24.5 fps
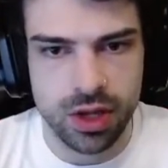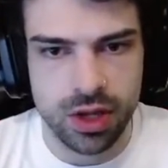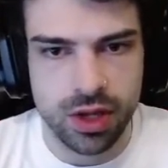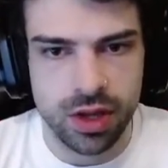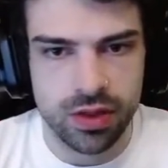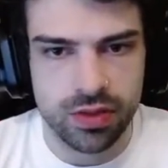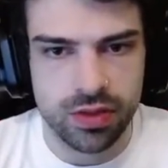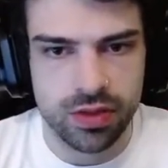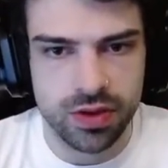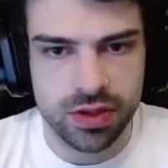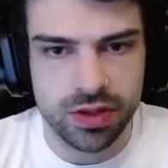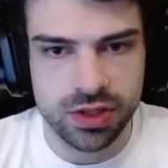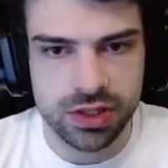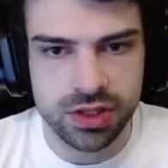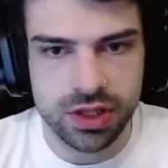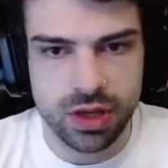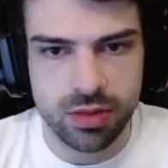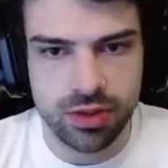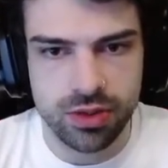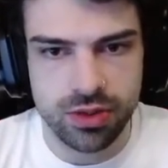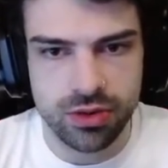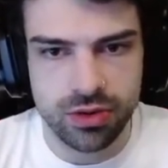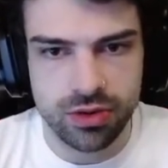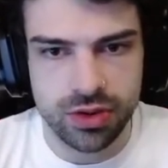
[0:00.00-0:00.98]
They're just
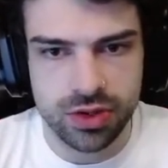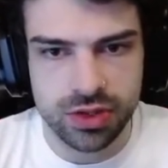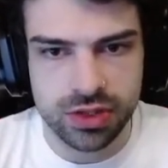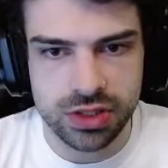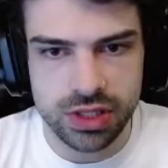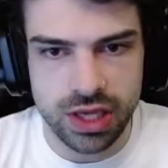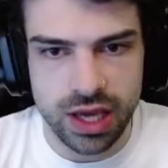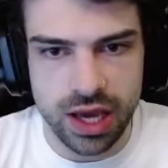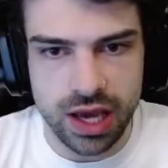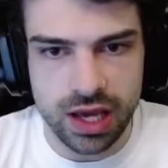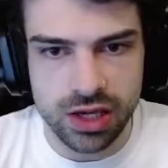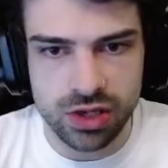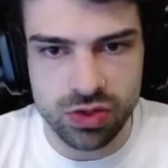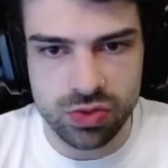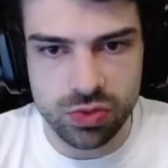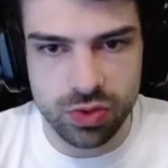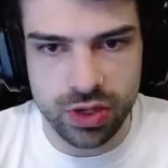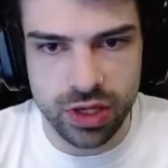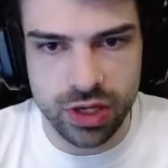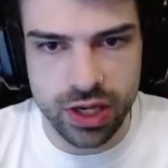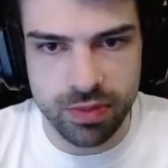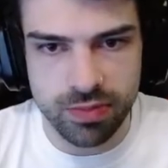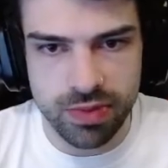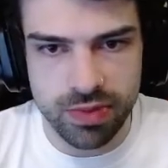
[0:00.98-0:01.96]
coming through, they're just like, I just want
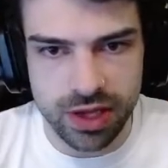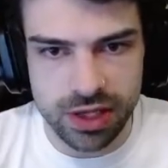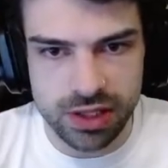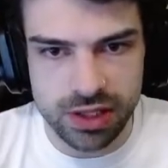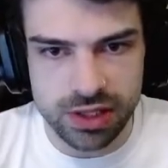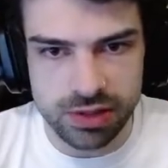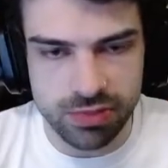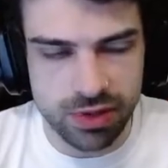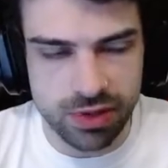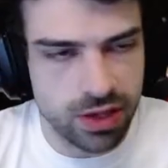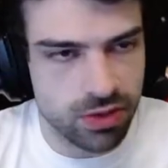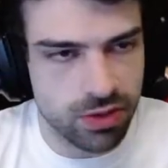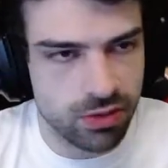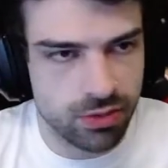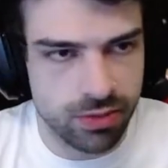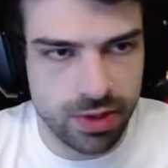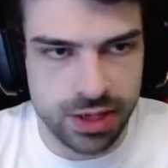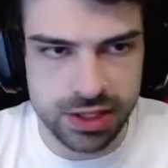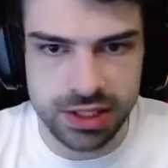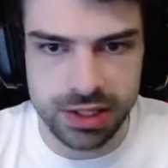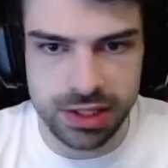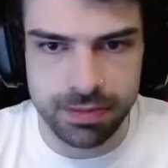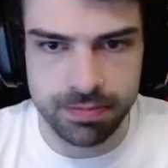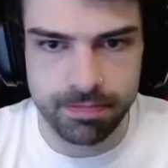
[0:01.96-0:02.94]
to get picks, I'm playing with my
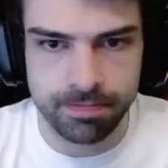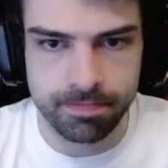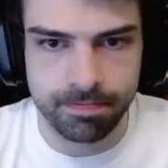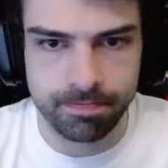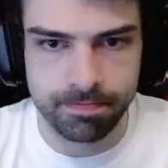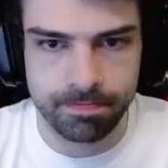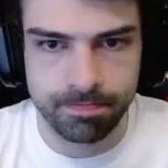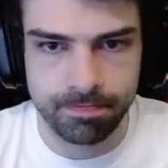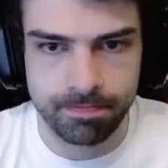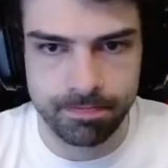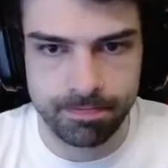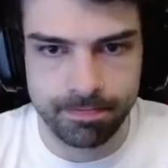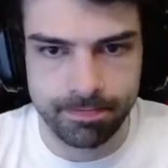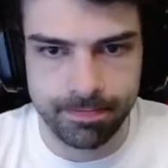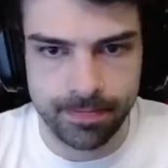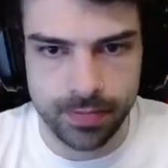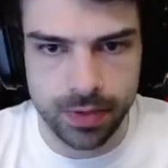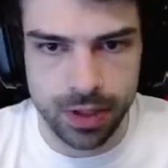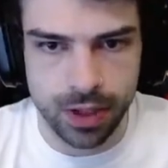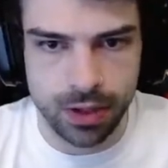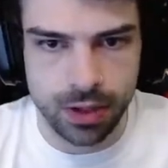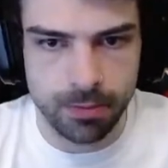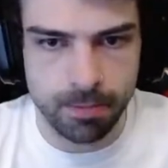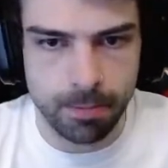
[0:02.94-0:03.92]
team,
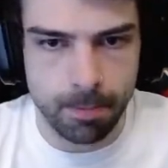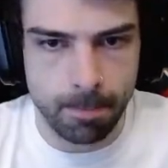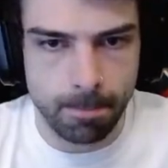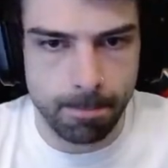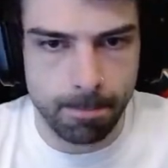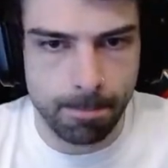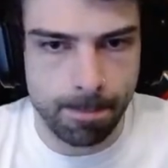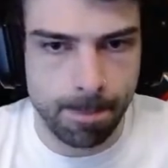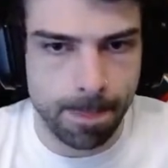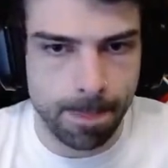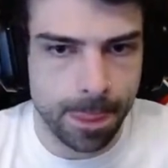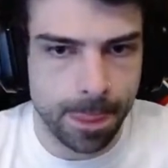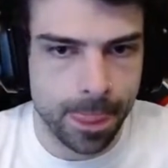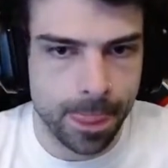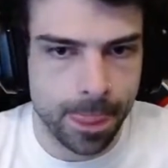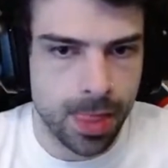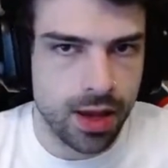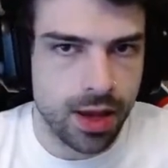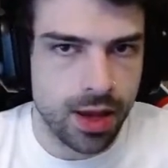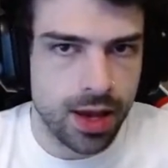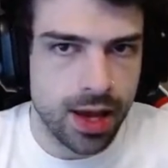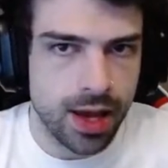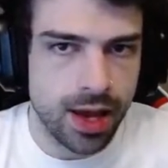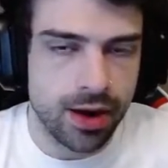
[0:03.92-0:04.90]
you know?
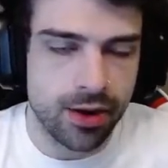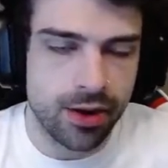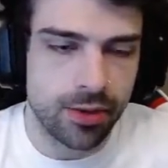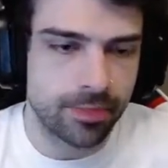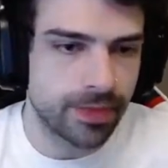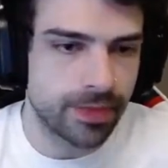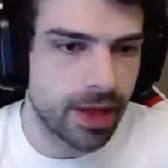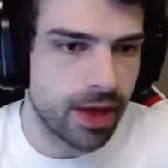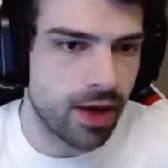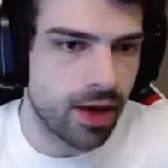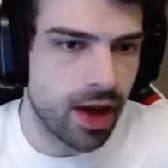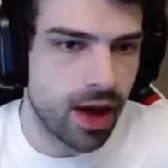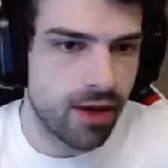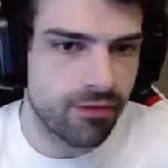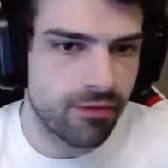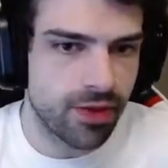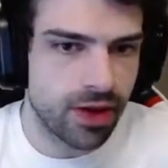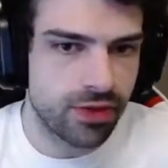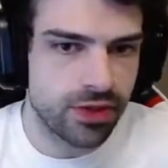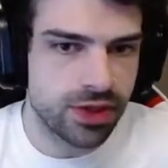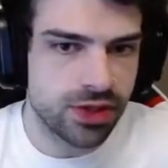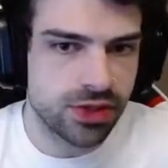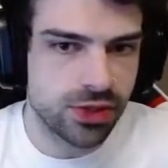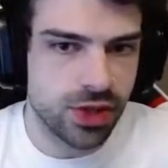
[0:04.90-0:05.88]
I don't know. I
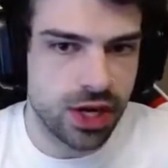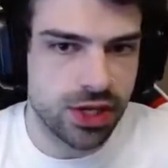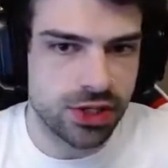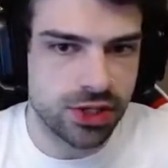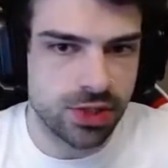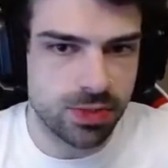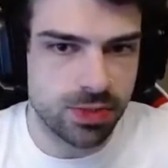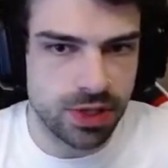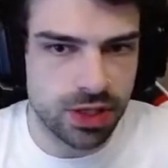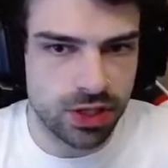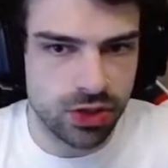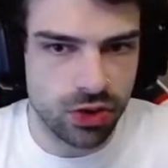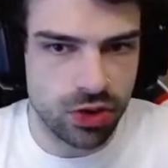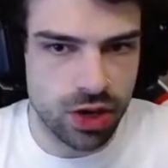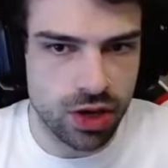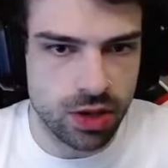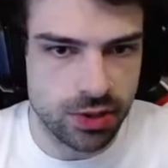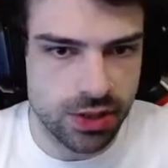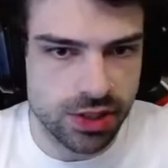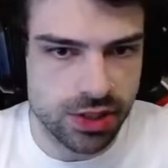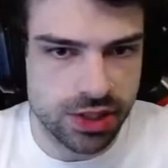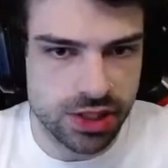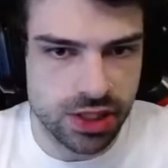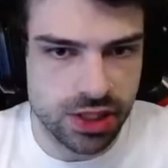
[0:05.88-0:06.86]
found these strats to be
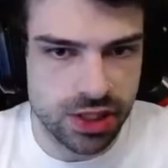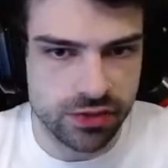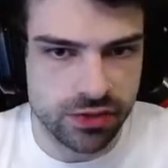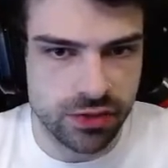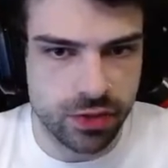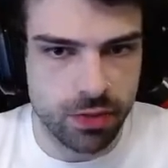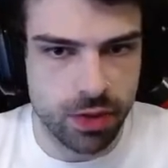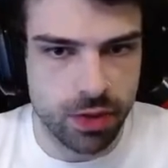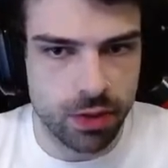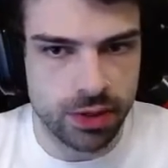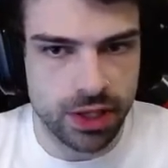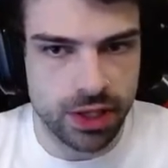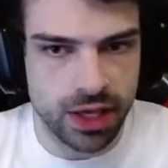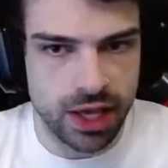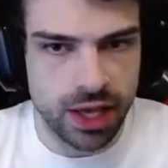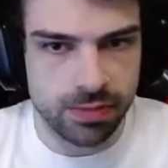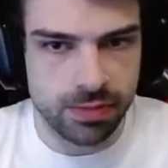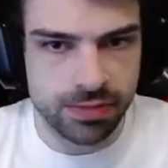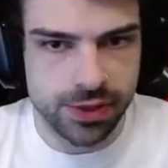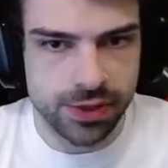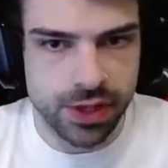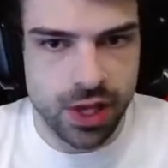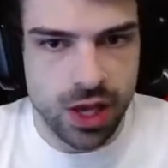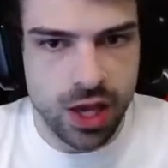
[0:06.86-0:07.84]
incredibly successful in public
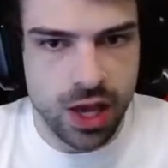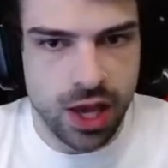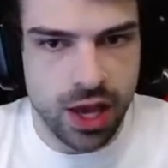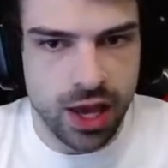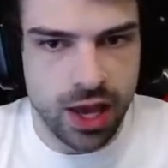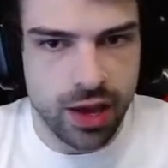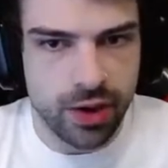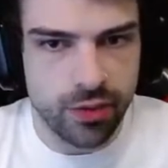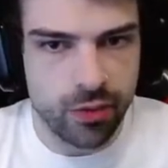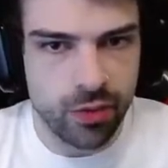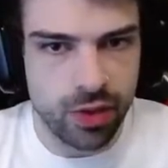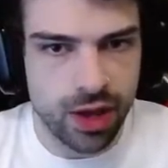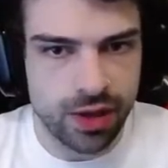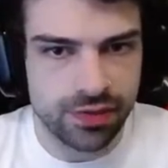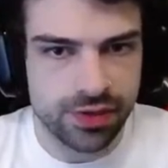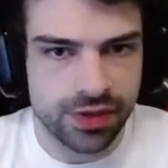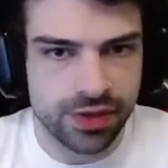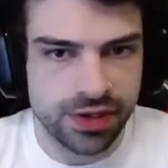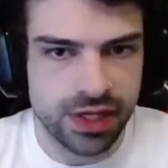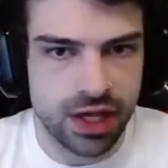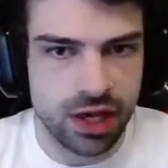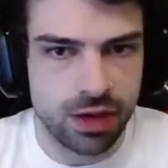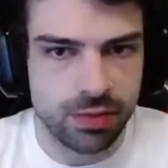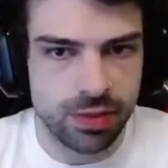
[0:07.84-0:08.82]
games, and we'll have to
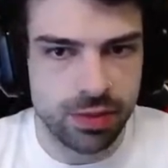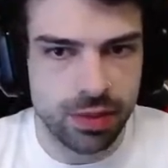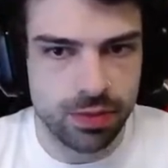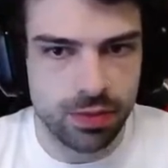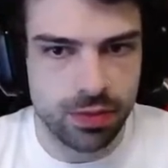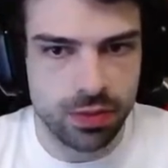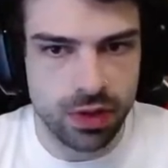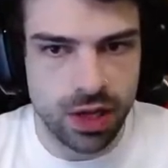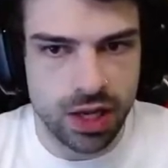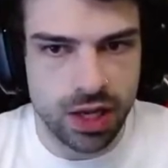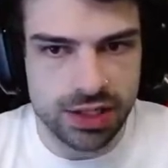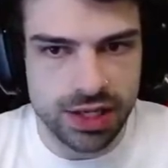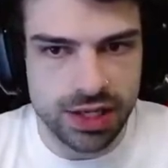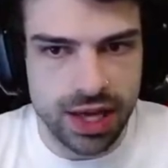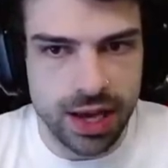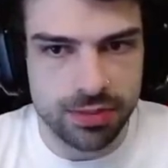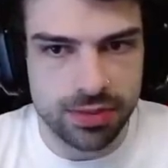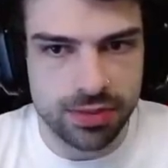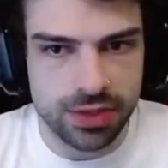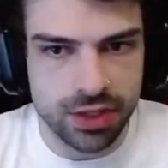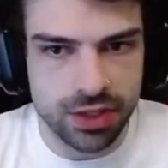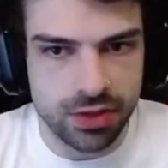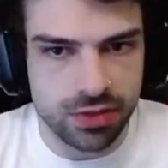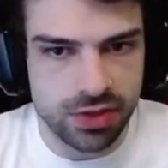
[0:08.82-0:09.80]
see how people
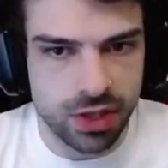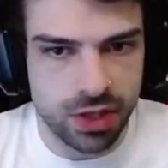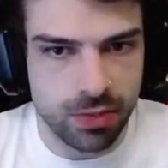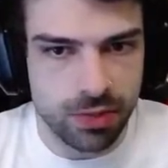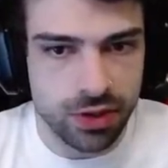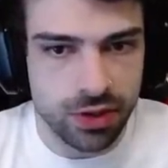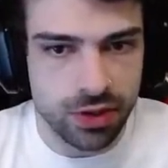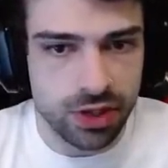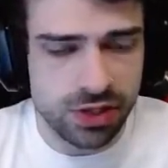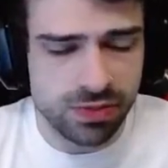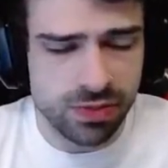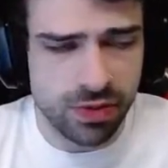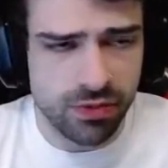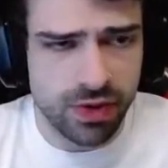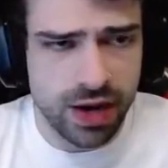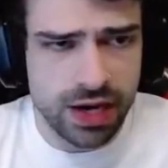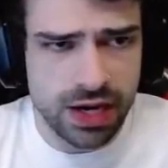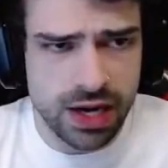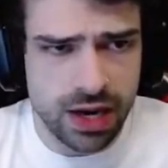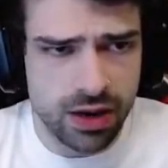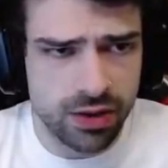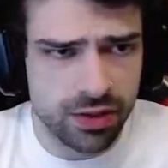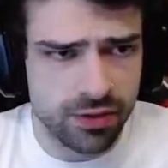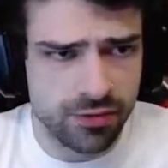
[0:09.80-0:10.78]
adapt to using abilities. But right
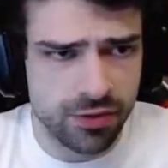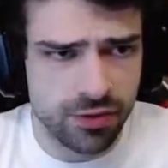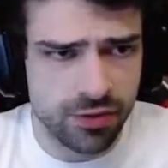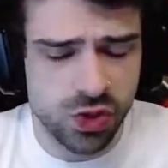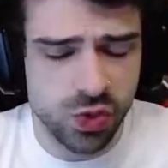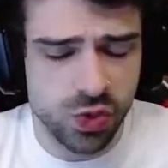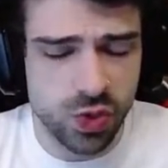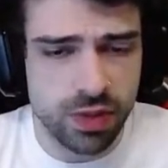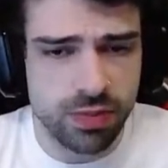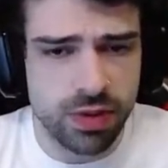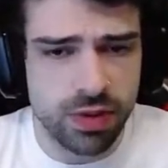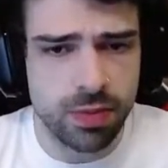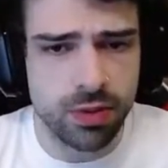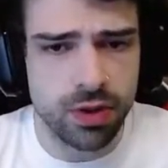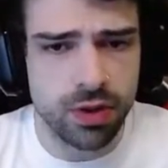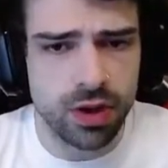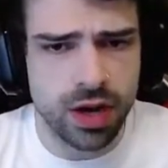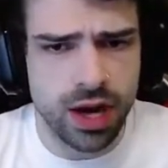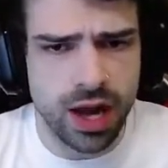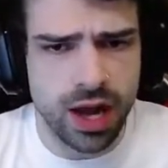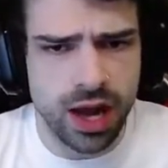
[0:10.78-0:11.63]
now in the first week, people are not